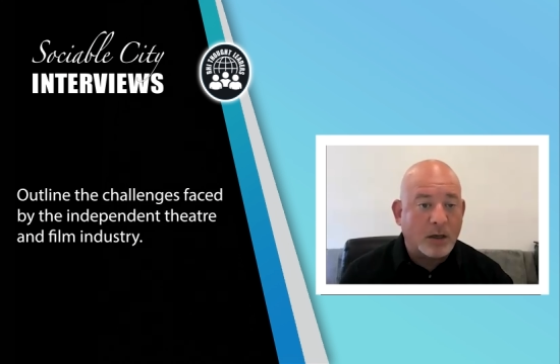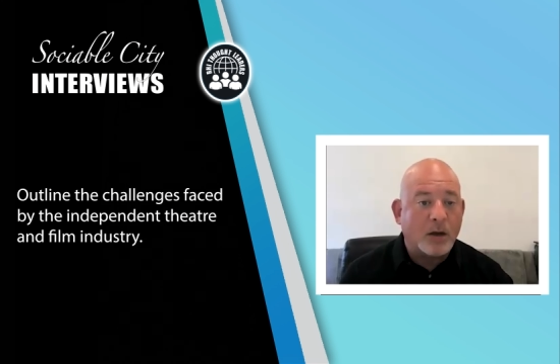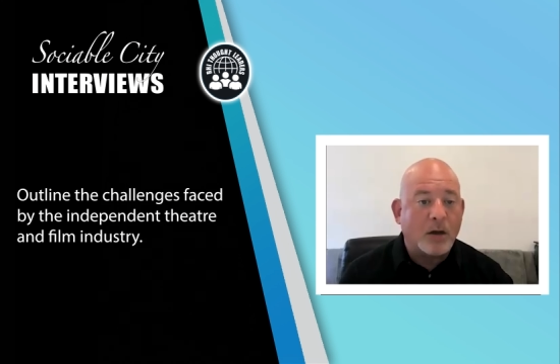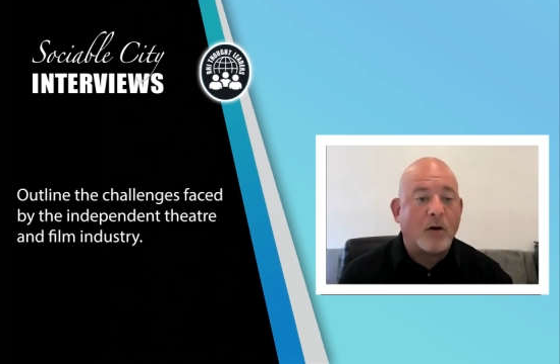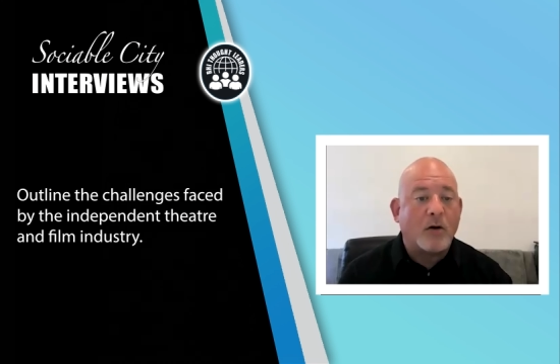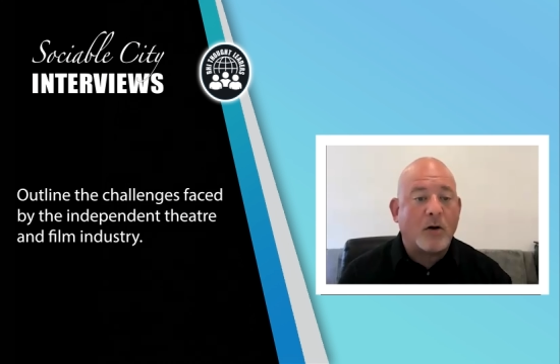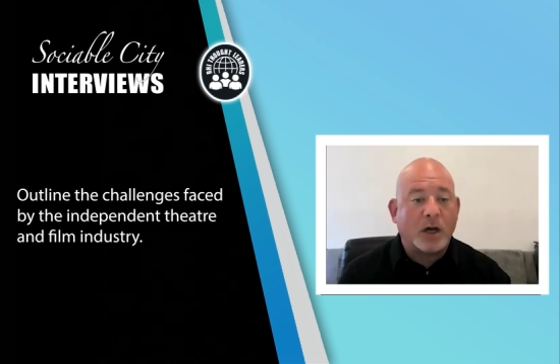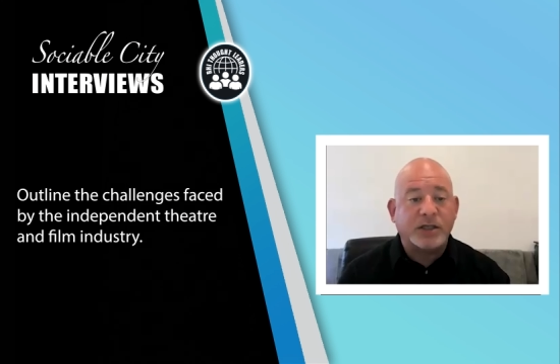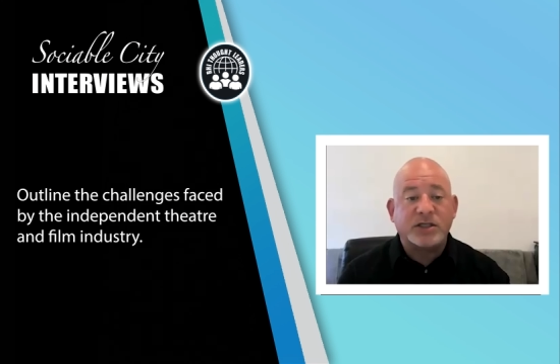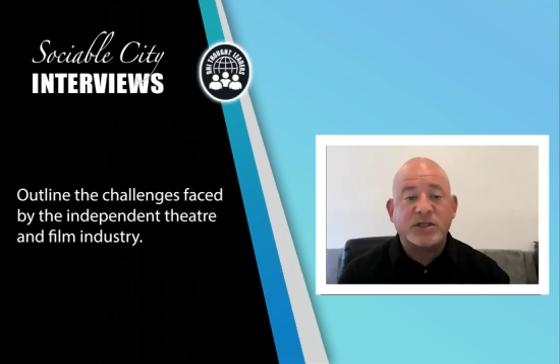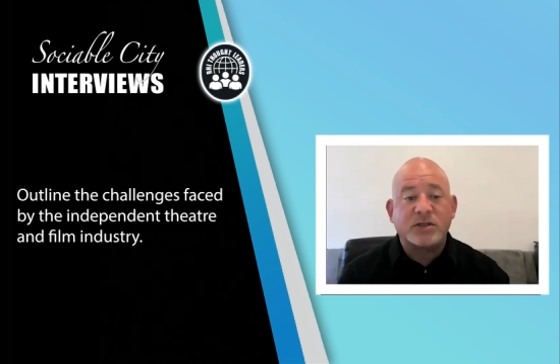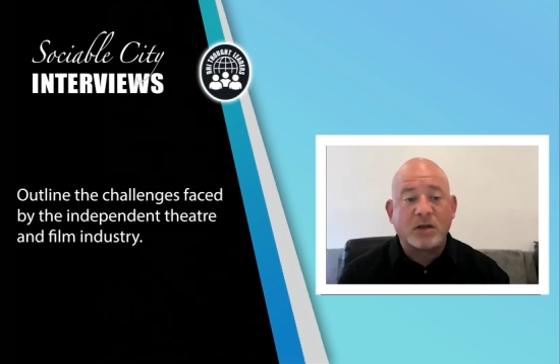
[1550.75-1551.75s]
on
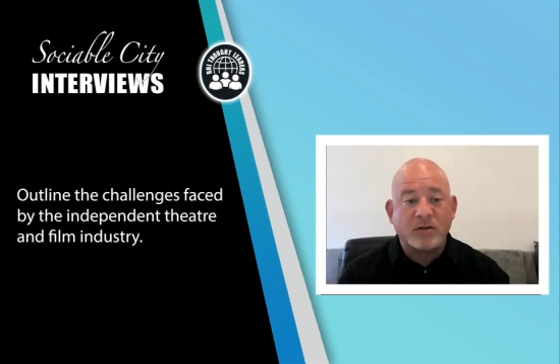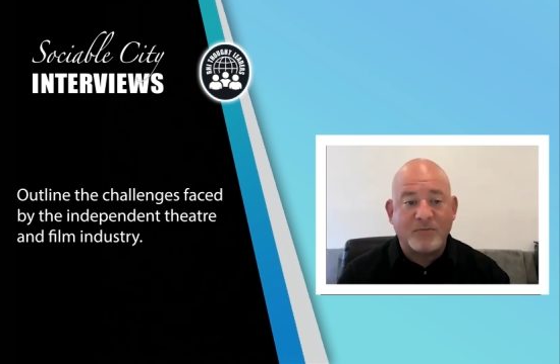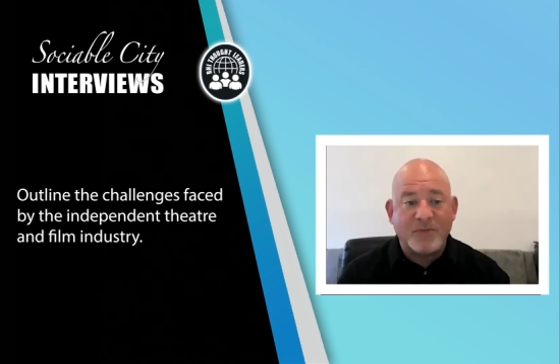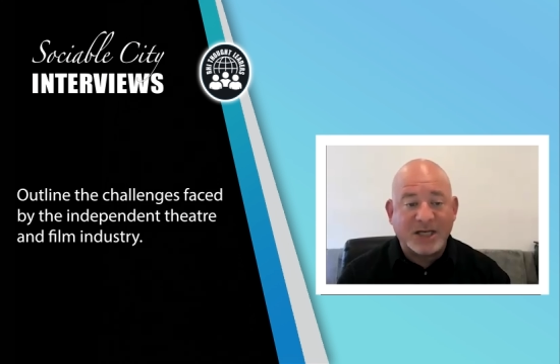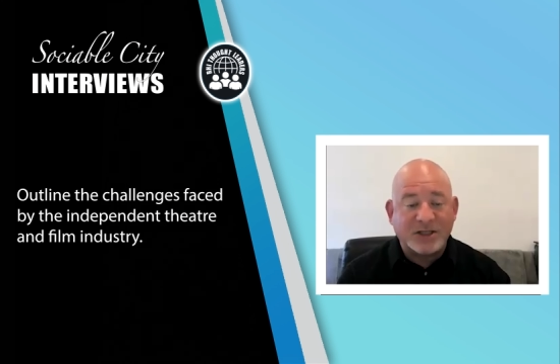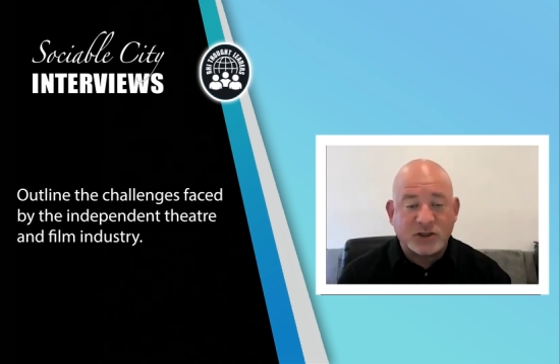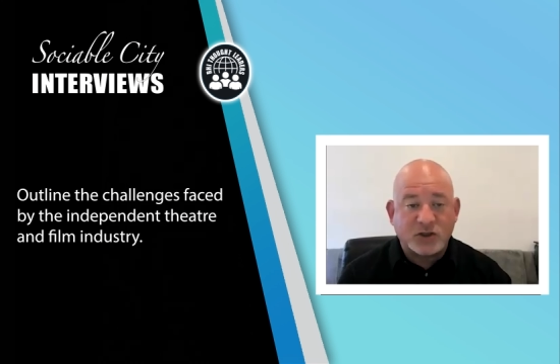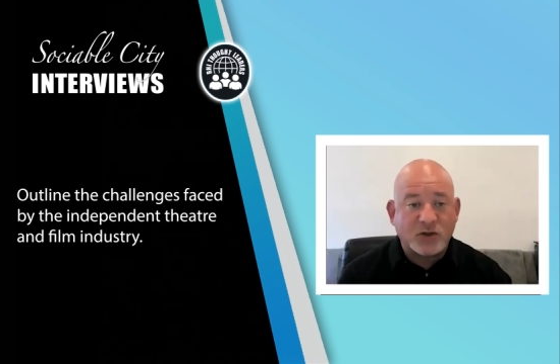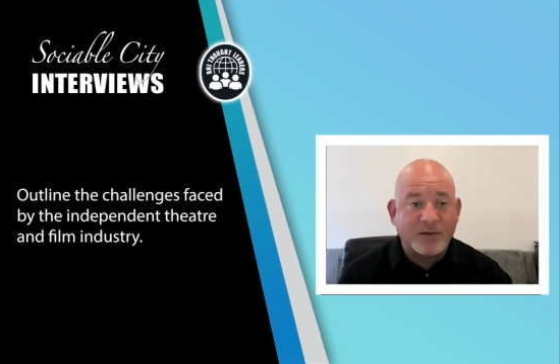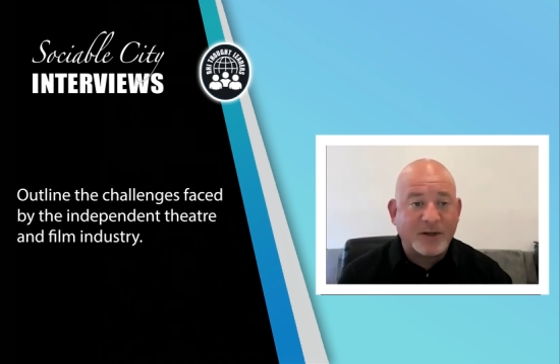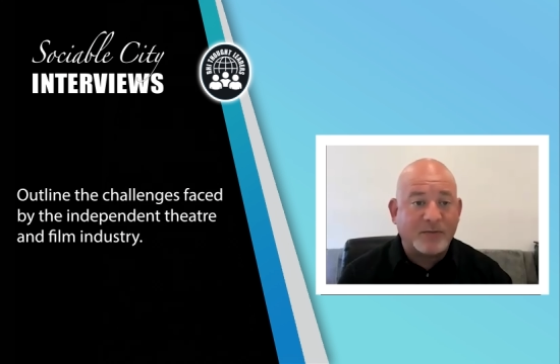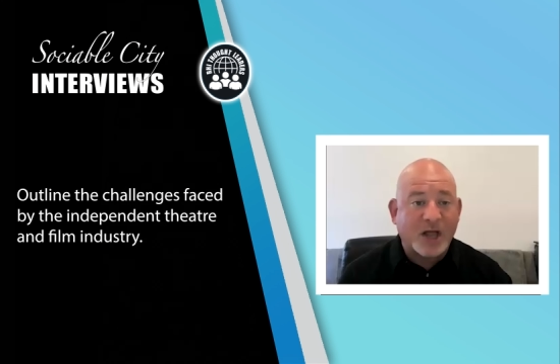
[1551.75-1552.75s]
the major streaming
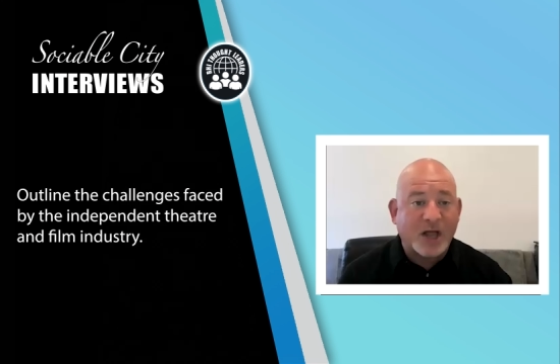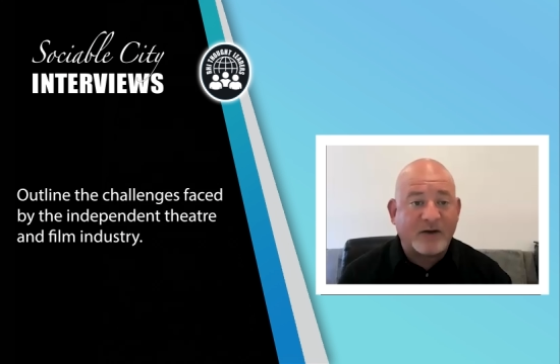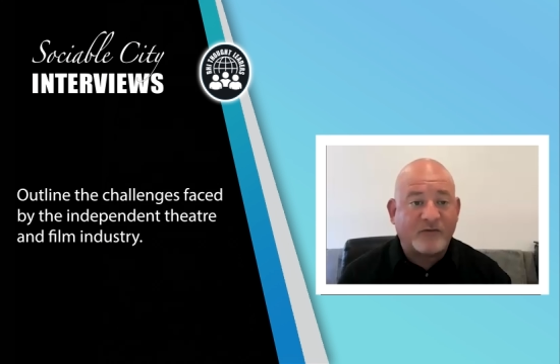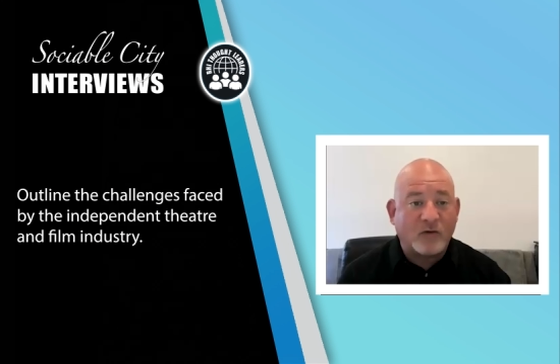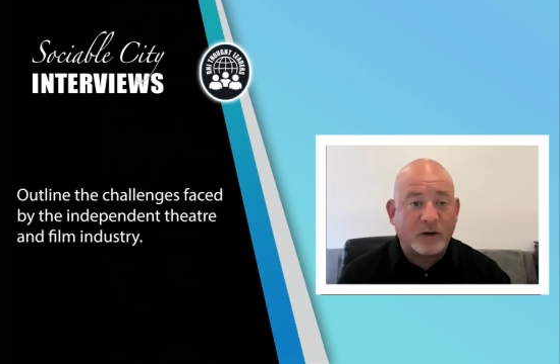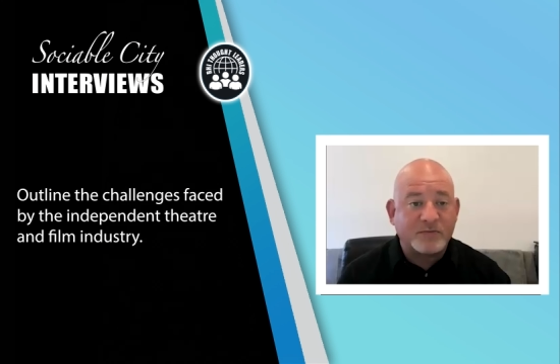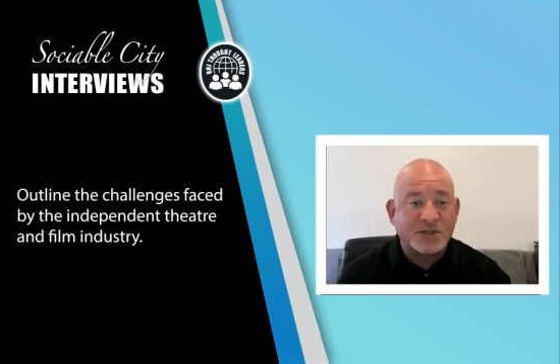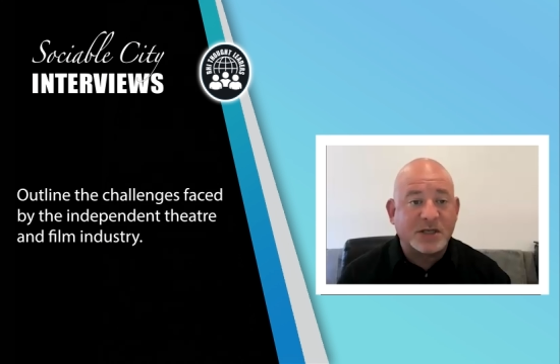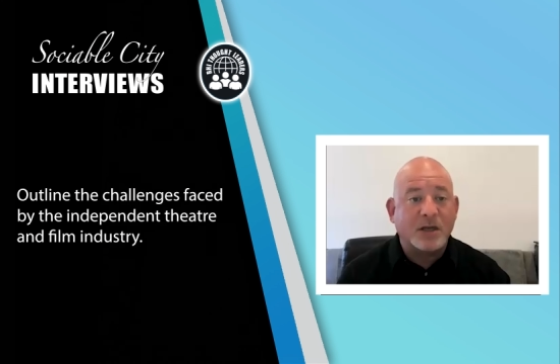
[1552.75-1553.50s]
platforms